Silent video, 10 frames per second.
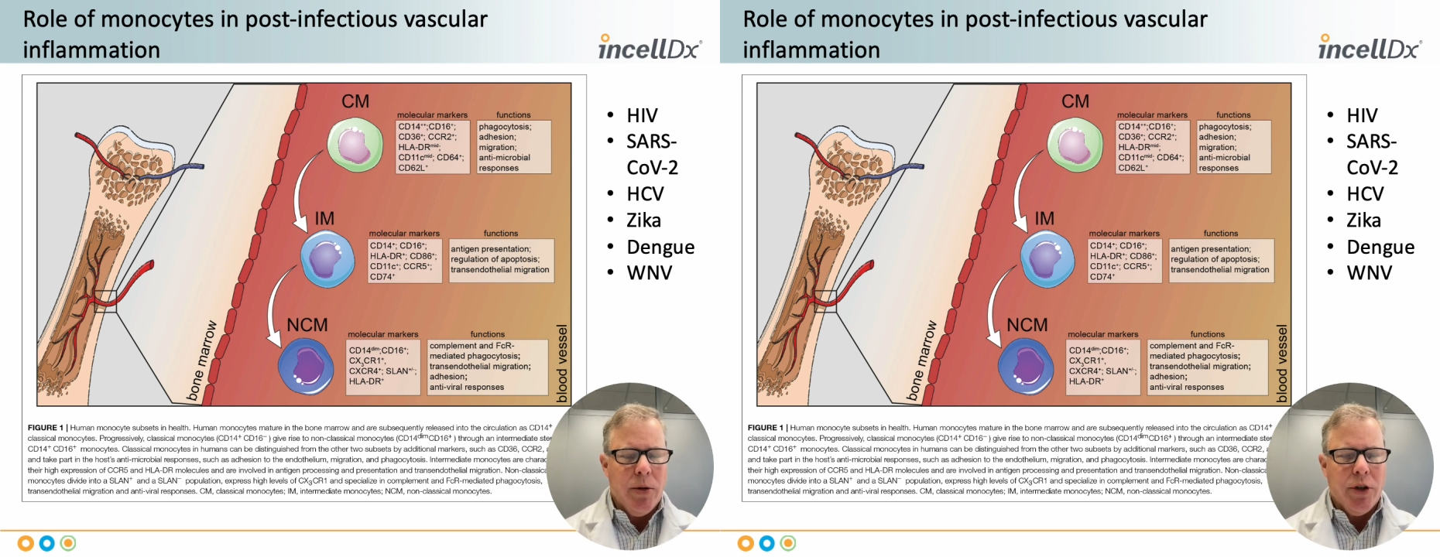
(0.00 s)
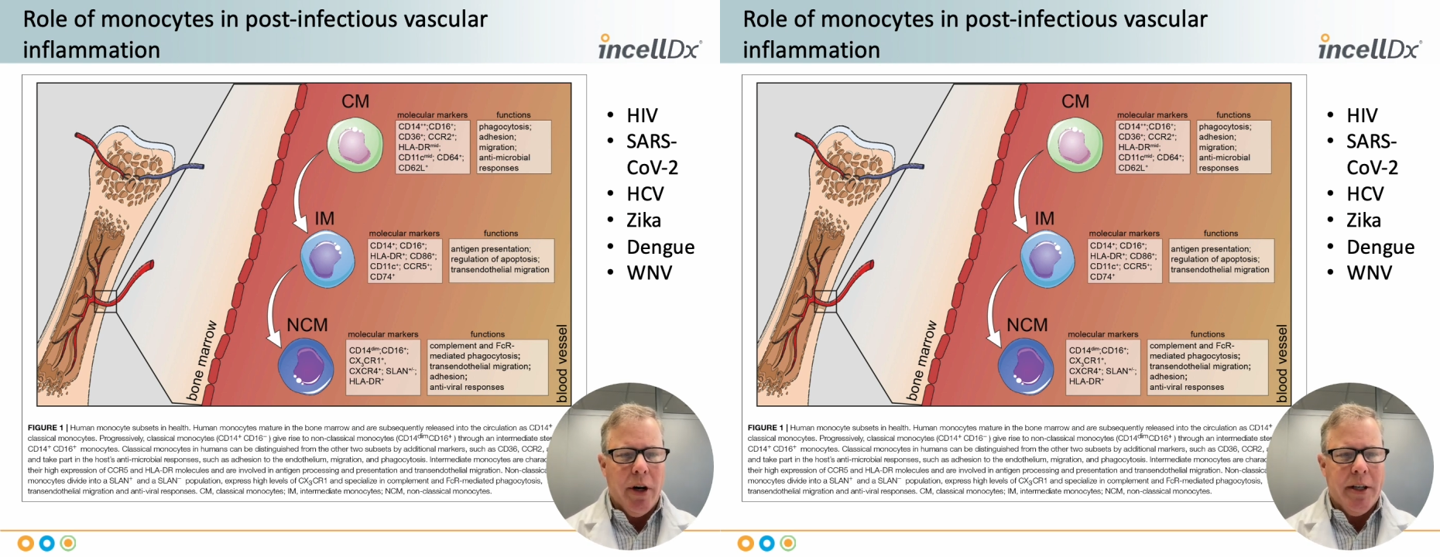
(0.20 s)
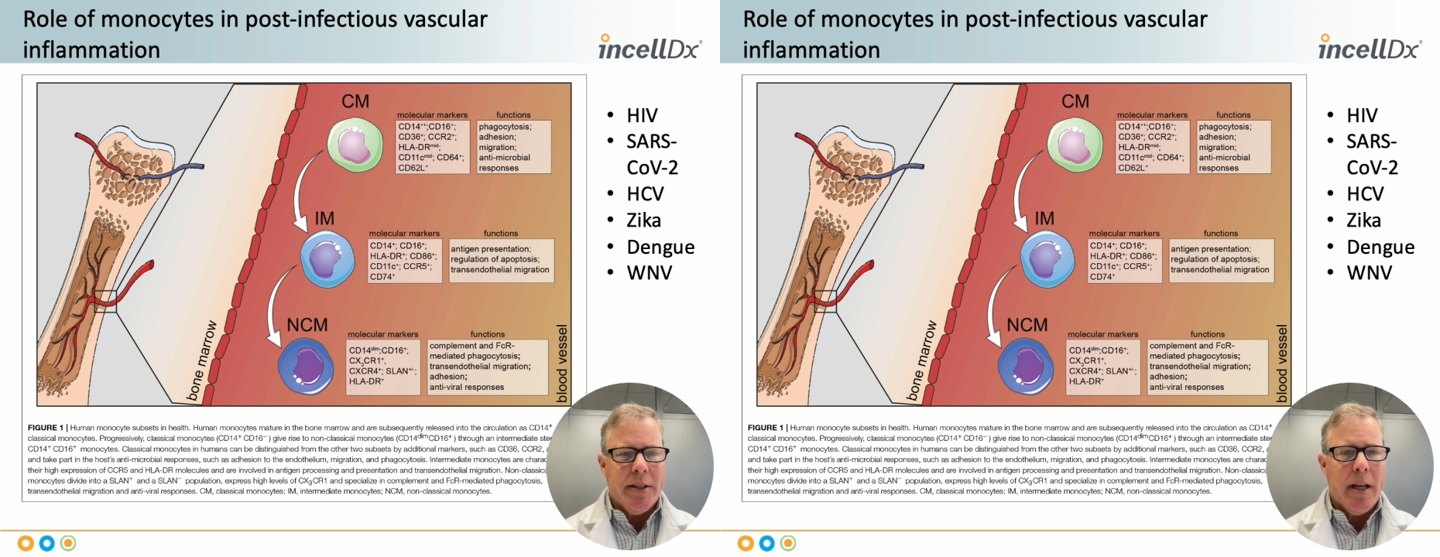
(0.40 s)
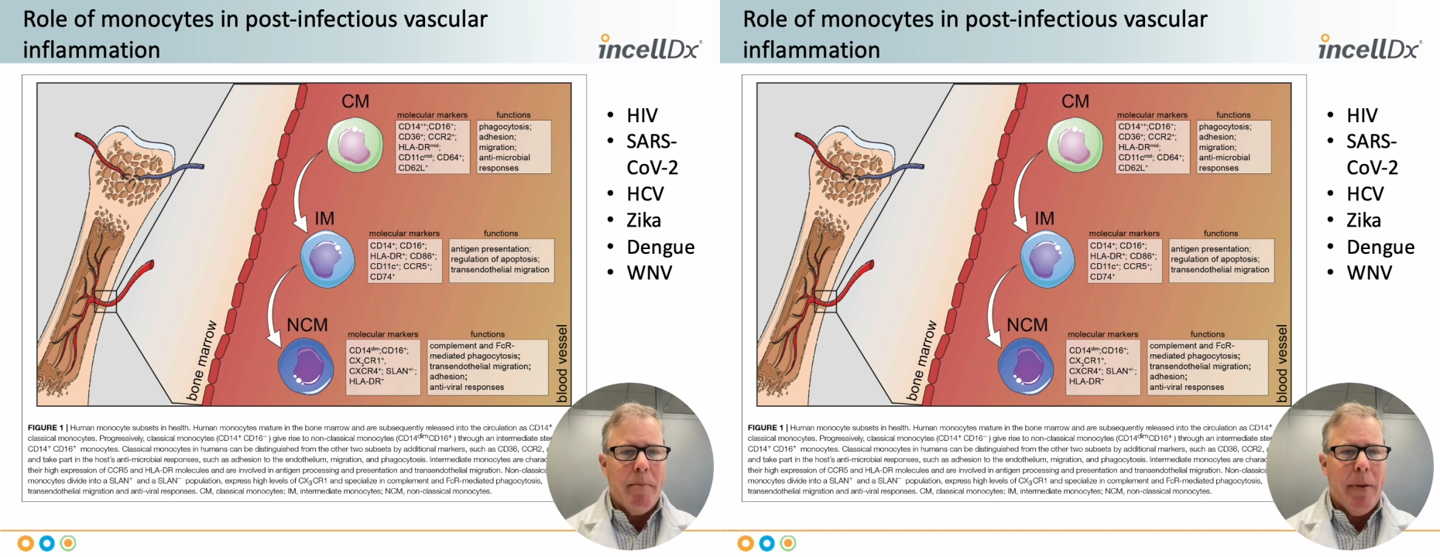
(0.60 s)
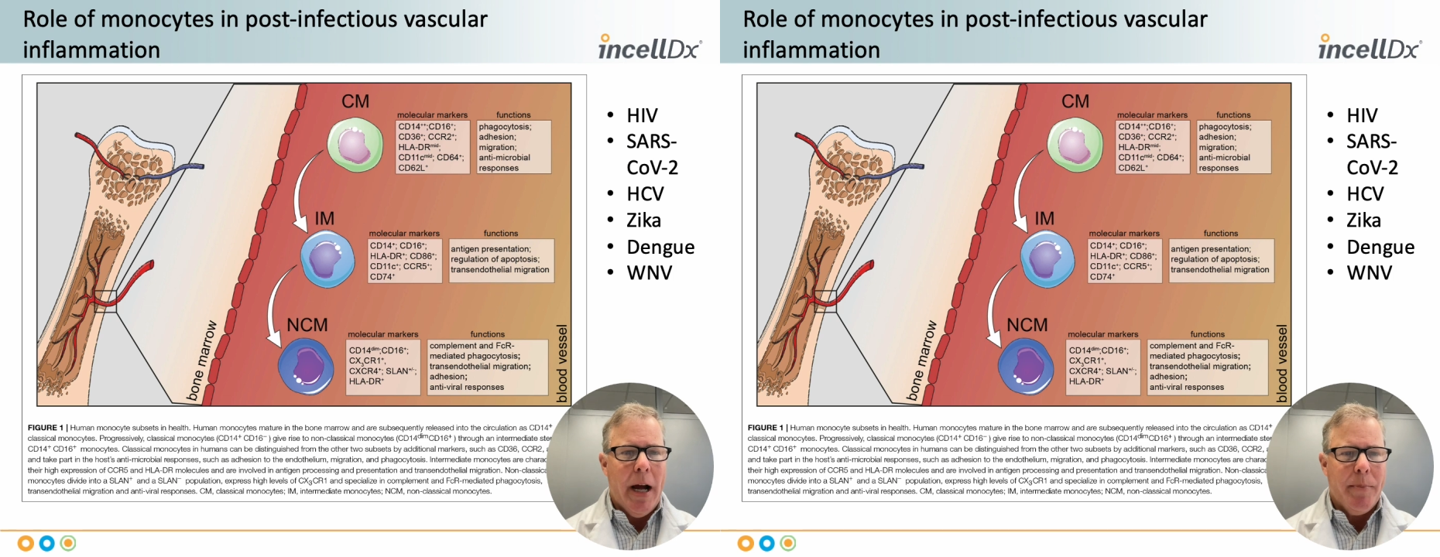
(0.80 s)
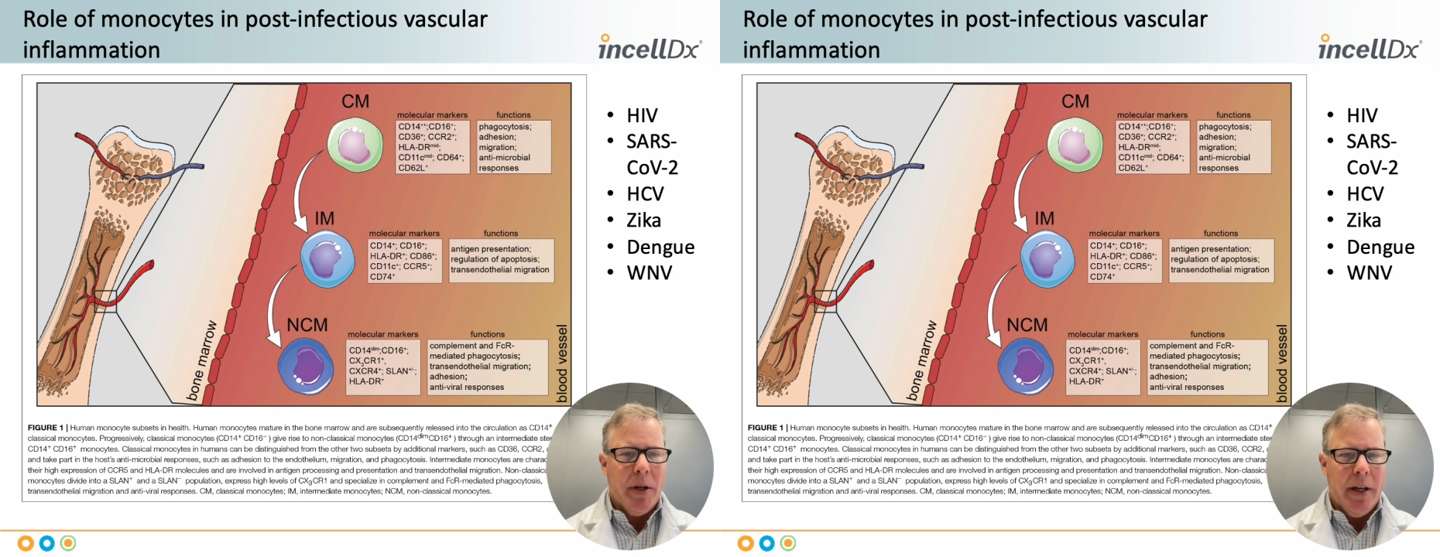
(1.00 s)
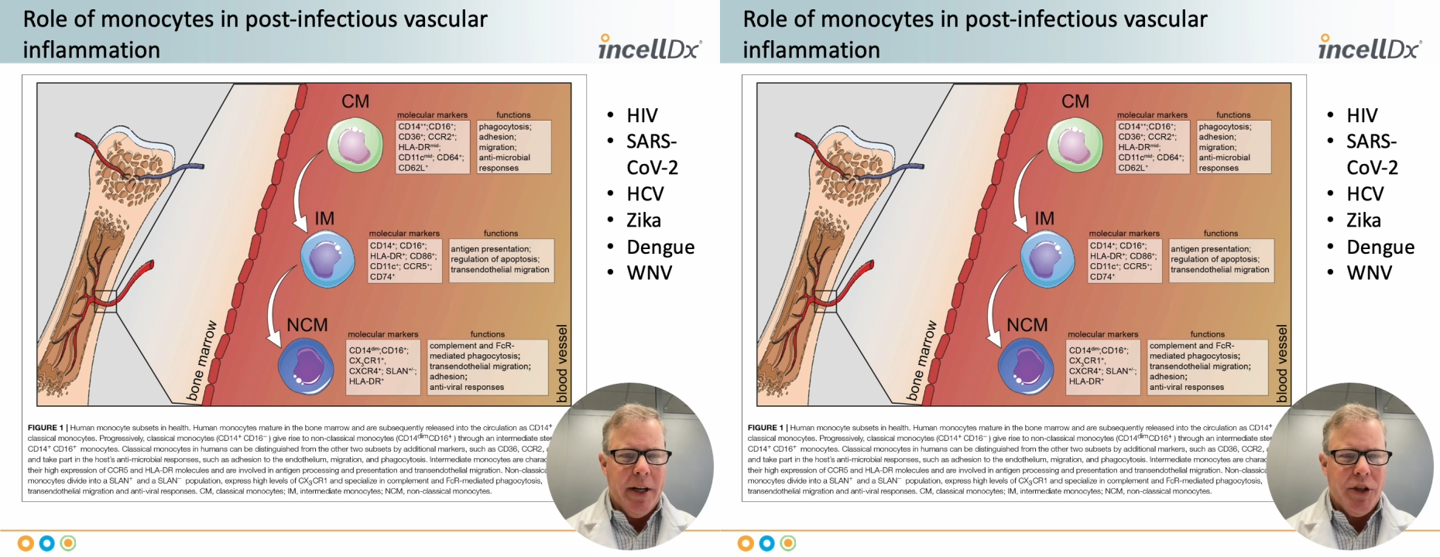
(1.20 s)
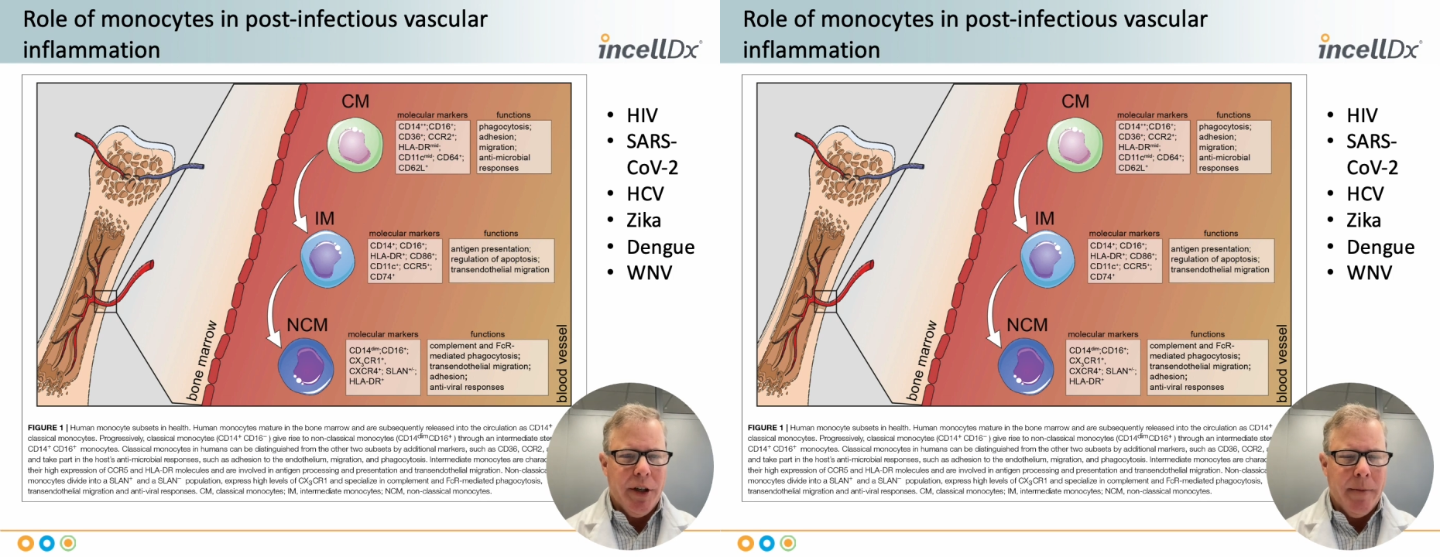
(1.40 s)
which are a
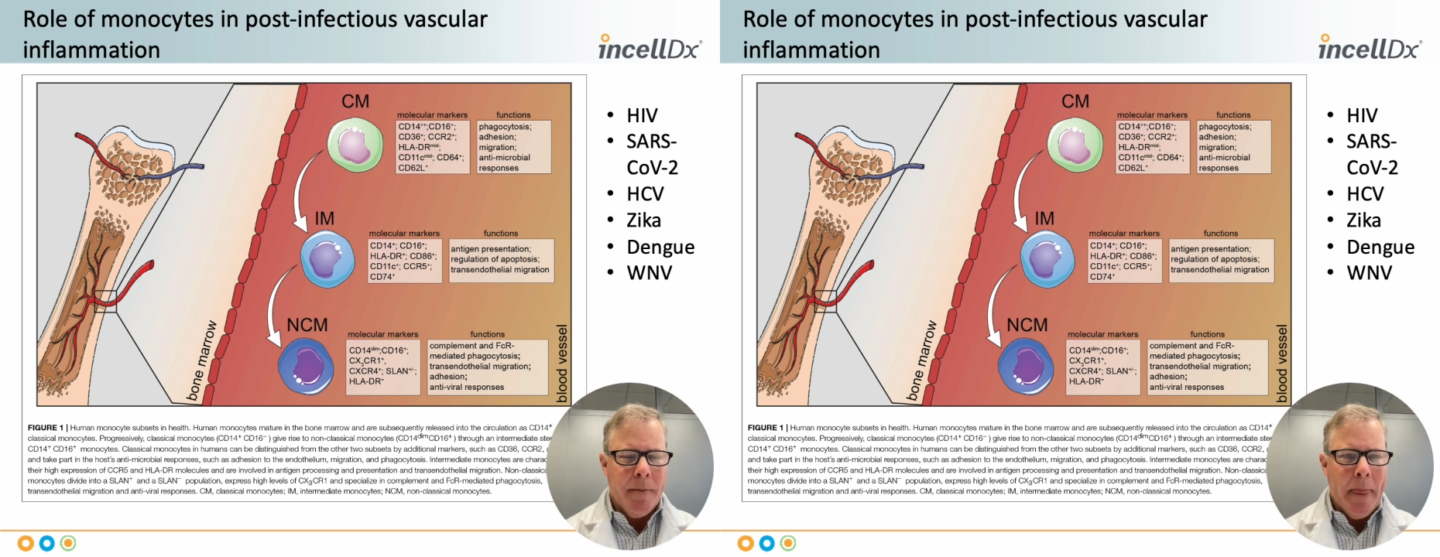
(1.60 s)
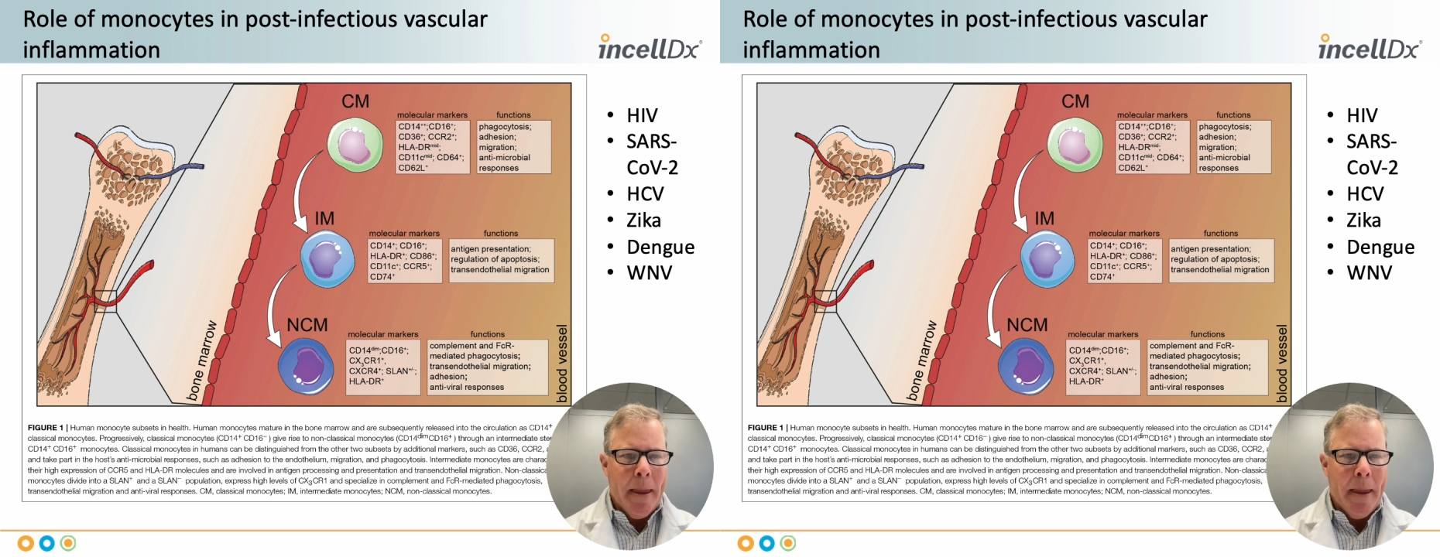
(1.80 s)
subpopulation